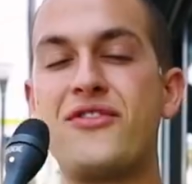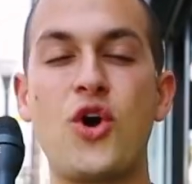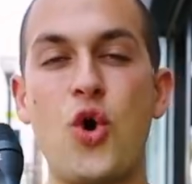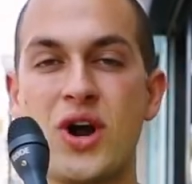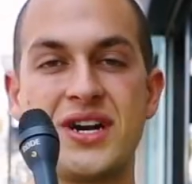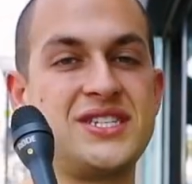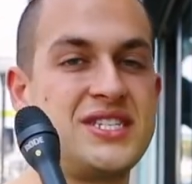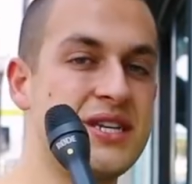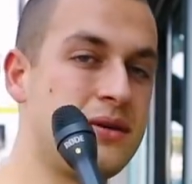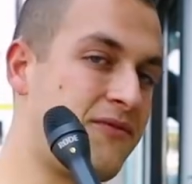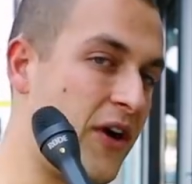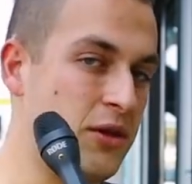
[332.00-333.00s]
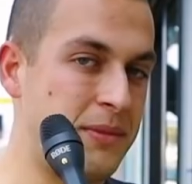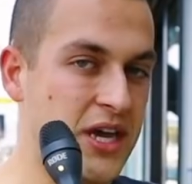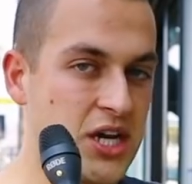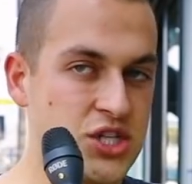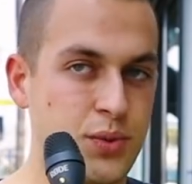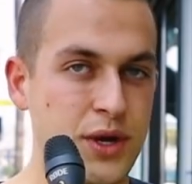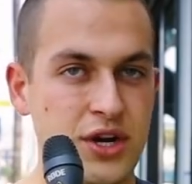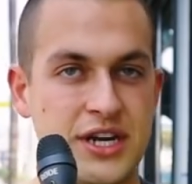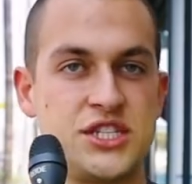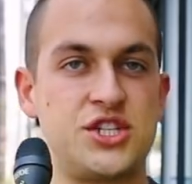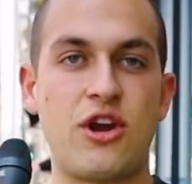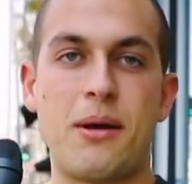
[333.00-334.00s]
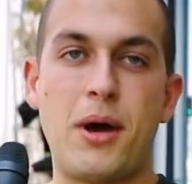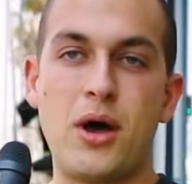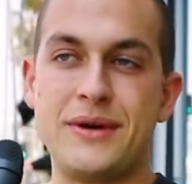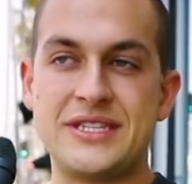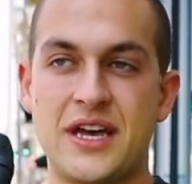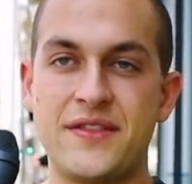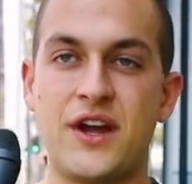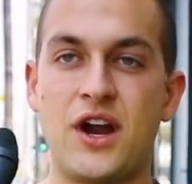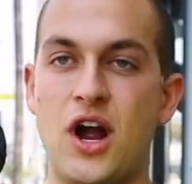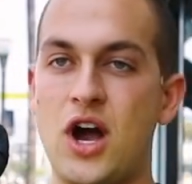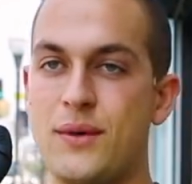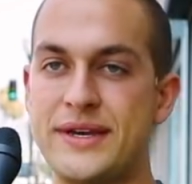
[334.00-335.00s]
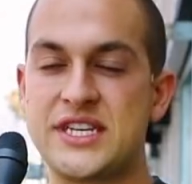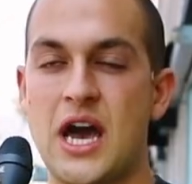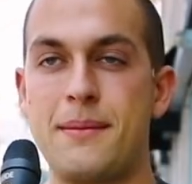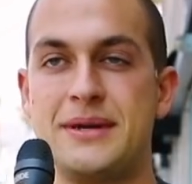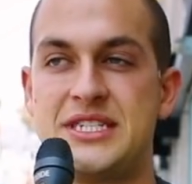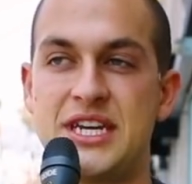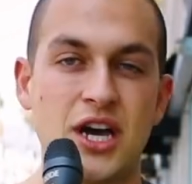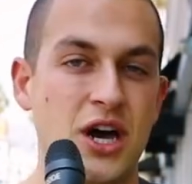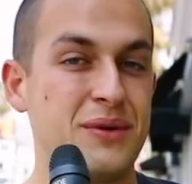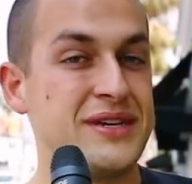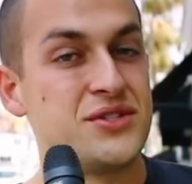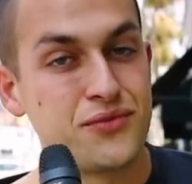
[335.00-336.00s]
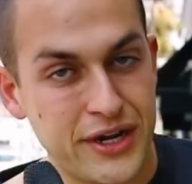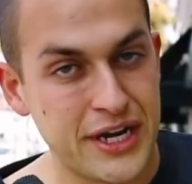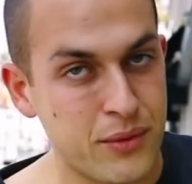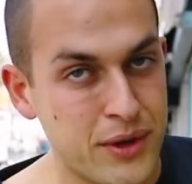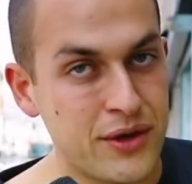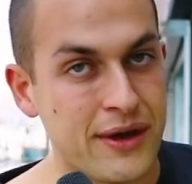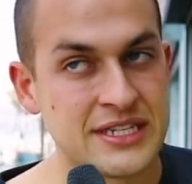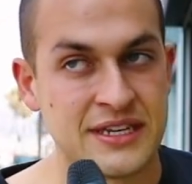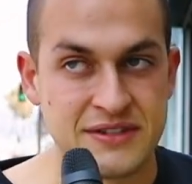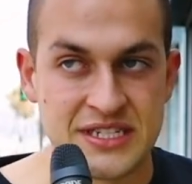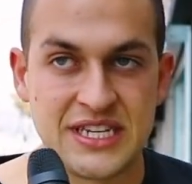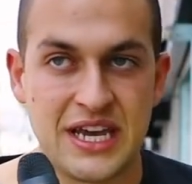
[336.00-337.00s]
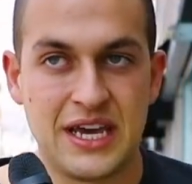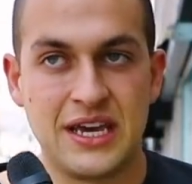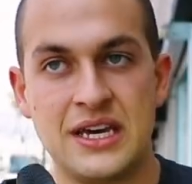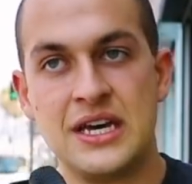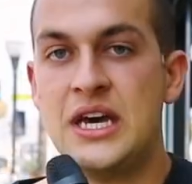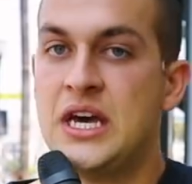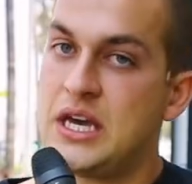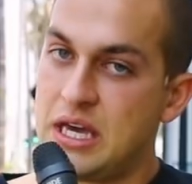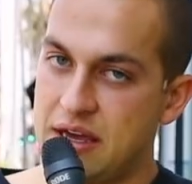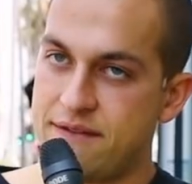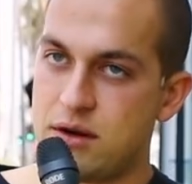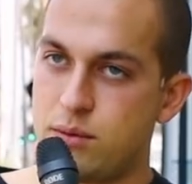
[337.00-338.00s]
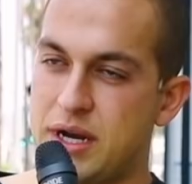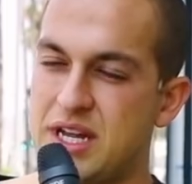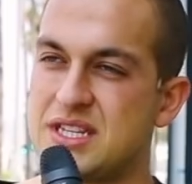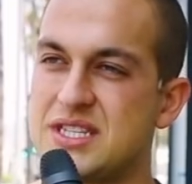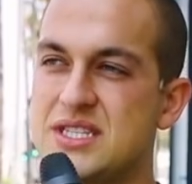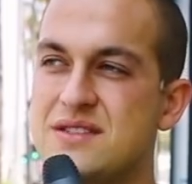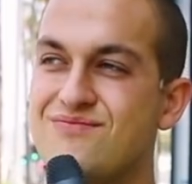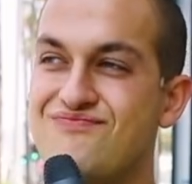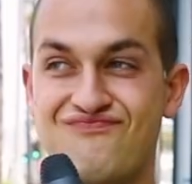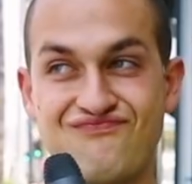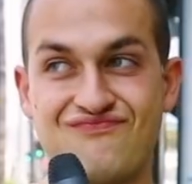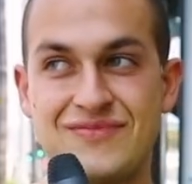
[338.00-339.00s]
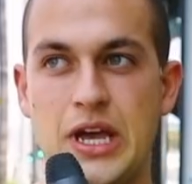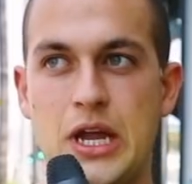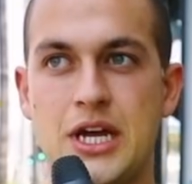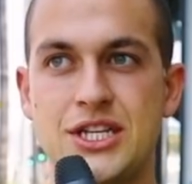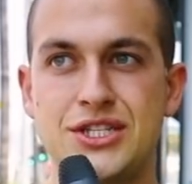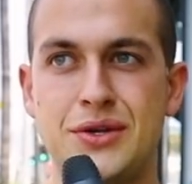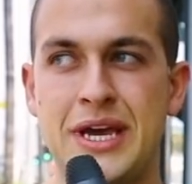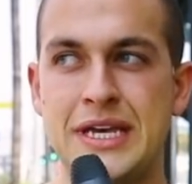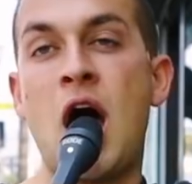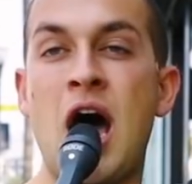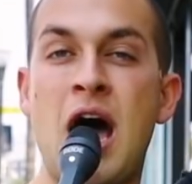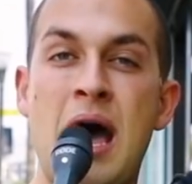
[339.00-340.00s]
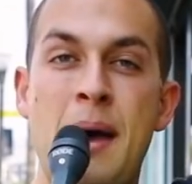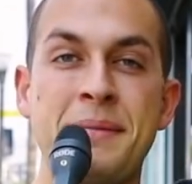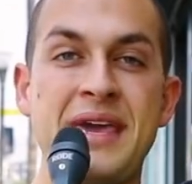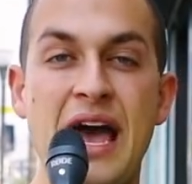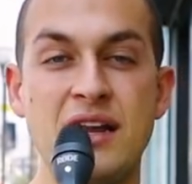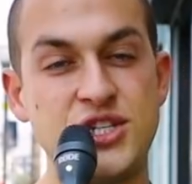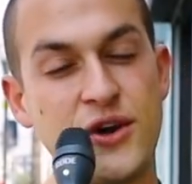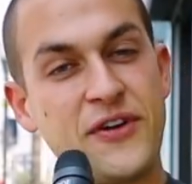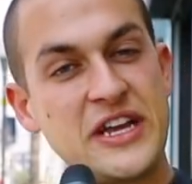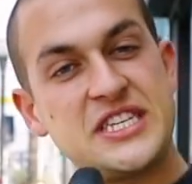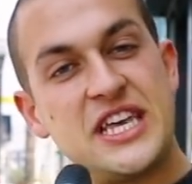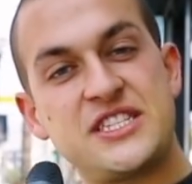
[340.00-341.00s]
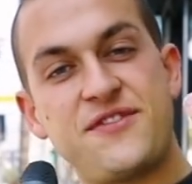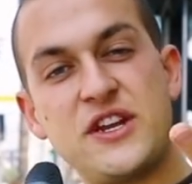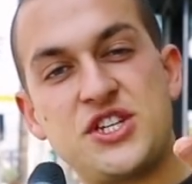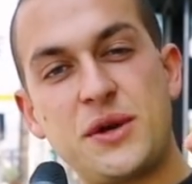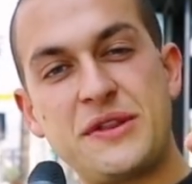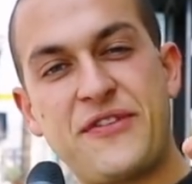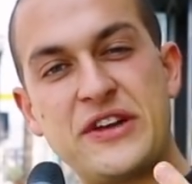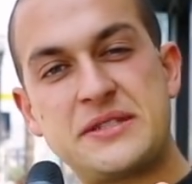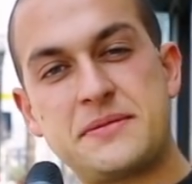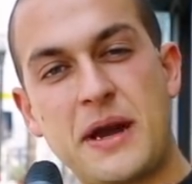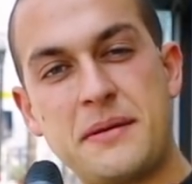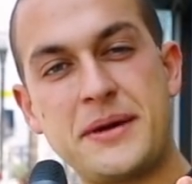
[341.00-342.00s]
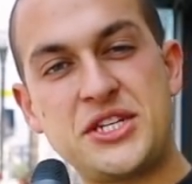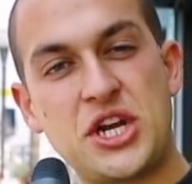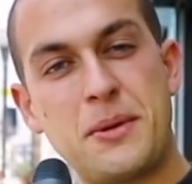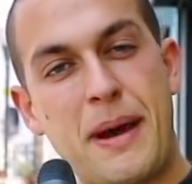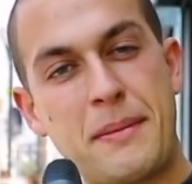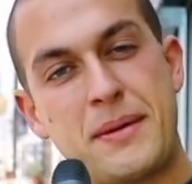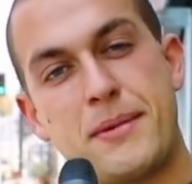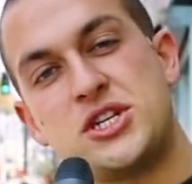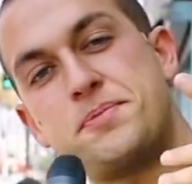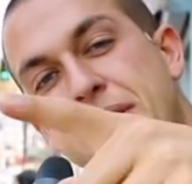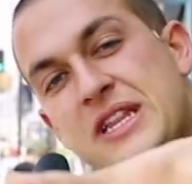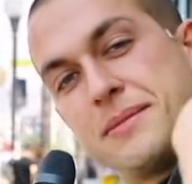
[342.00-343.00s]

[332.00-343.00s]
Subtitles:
Of course, follow me on Twitter and Instagram, always on there, always commenting, always reading what you guys have to say, even when it's not so nice. Yeah, don't forget to like this video, share it with friends, subscribe to my channel, buy my merch, but in